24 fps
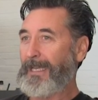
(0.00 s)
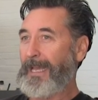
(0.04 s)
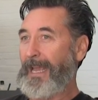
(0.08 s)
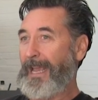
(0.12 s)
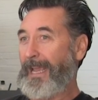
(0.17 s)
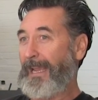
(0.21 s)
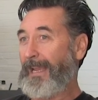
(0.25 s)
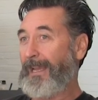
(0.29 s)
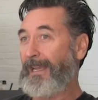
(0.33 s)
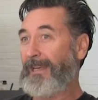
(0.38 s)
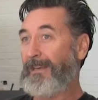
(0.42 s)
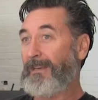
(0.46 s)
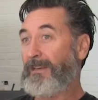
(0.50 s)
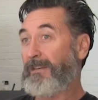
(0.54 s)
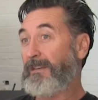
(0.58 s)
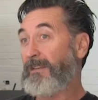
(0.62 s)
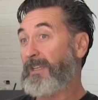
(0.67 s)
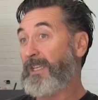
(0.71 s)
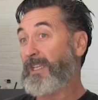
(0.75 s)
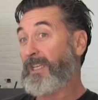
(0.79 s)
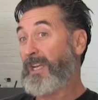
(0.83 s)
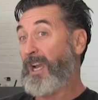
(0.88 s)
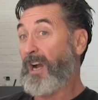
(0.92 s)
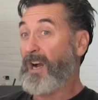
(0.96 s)
and
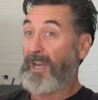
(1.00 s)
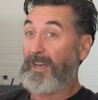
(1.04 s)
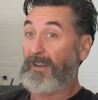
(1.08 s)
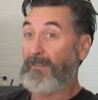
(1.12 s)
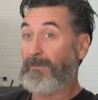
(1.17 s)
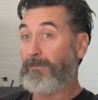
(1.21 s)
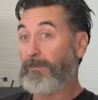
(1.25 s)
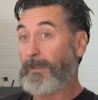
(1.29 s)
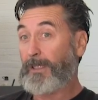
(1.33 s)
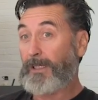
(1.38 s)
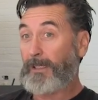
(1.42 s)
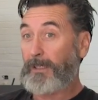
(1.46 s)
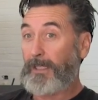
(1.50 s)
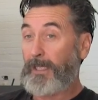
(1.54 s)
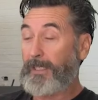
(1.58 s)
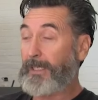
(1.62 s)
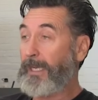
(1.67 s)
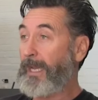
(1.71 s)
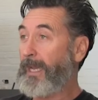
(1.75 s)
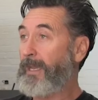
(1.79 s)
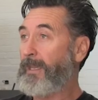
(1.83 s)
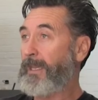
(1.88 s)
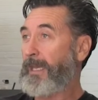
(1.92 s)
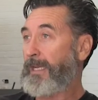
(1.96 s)
it kind of, well,
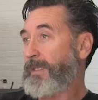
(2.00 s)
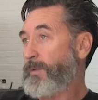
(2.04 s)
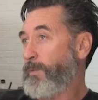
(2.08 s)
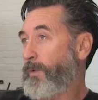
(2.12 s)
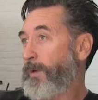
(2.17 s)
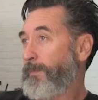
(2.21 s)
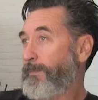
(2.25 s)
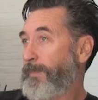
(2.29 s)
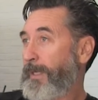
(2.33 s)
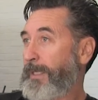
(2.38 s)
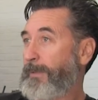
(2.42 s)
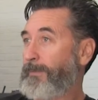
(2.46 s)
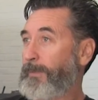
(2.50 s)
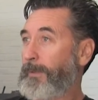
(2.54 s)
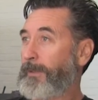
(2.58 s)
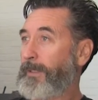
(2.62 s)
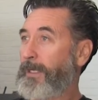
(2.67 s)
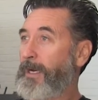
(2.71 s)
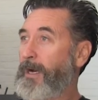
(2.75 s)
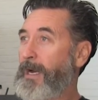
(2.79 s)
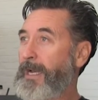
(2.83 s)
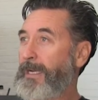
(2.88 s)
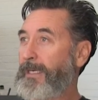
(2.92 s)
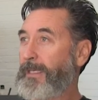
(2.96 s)
okay, that's what people
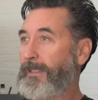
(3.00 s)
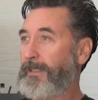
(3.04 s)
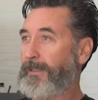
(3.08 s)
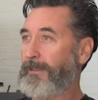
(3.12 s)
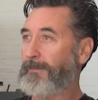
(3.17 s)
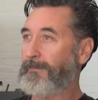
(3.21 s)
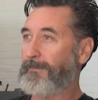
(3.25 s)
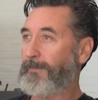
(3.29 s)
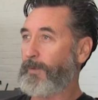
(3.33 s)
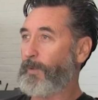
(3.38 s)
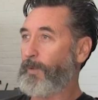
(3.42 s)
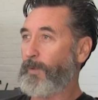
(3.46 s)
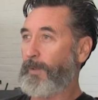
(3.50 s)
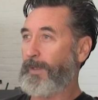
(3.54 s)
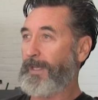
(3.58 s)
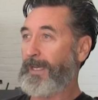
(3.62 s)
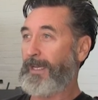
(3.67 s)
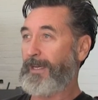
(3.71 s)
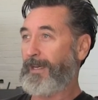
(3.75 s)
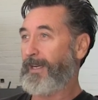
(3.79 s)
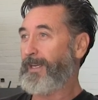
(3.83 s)
like and all of that.